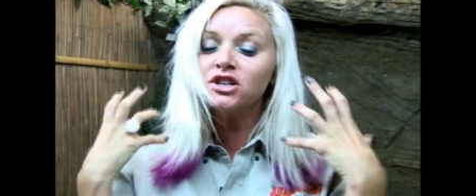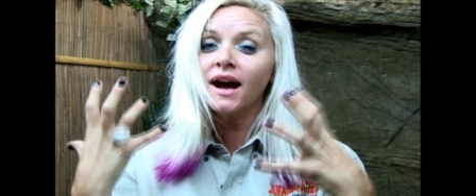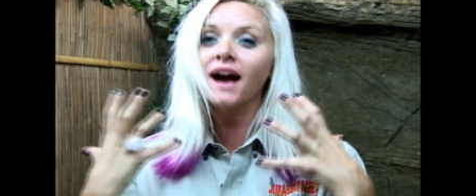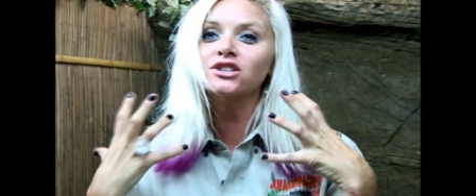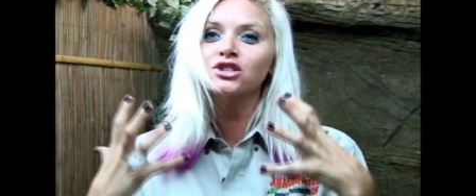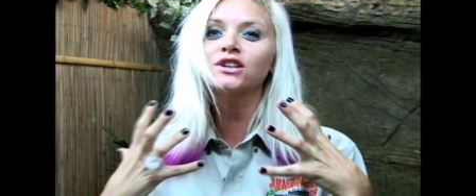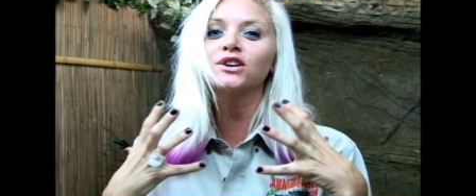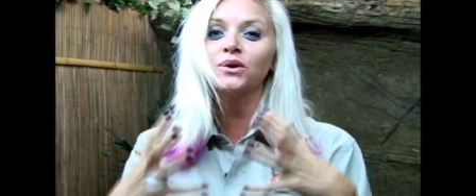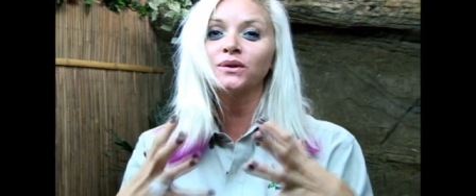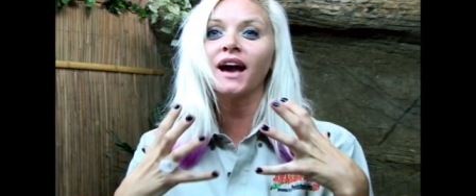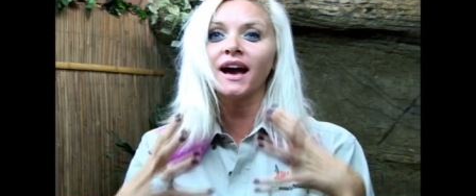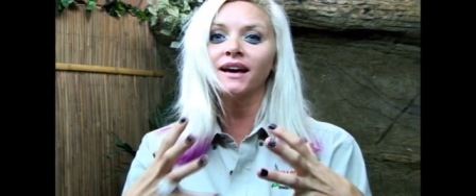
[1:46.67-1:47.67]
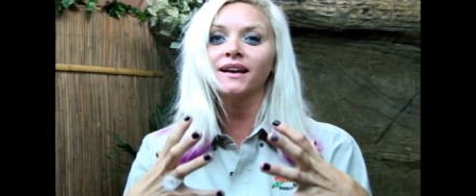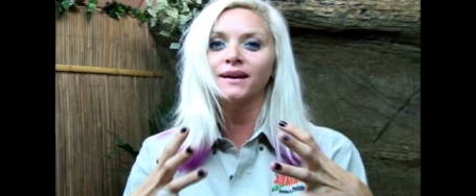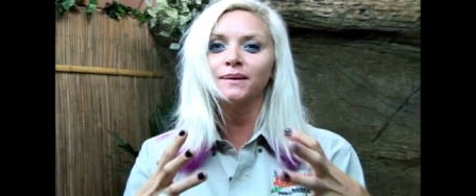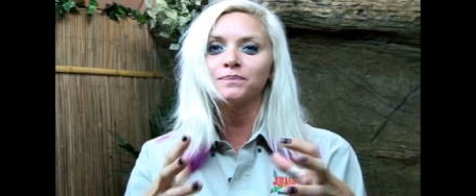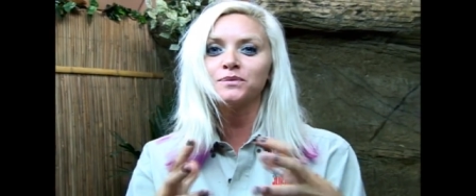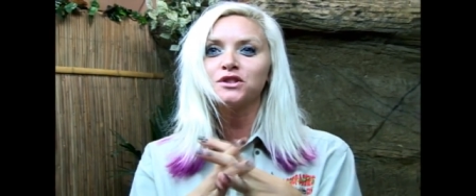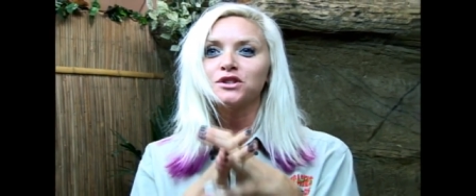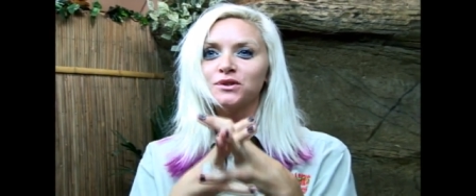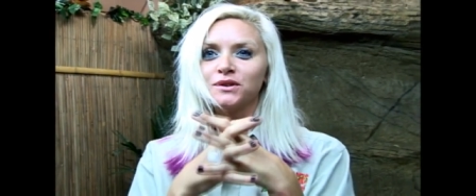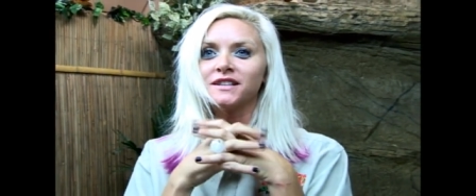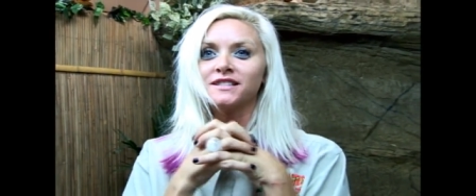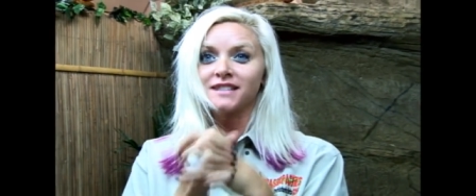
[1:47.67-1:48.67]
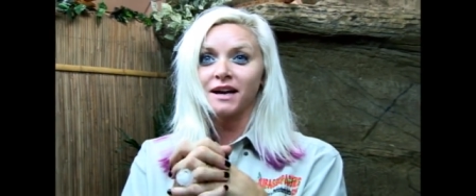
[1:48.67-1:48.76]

should actually go get him to do this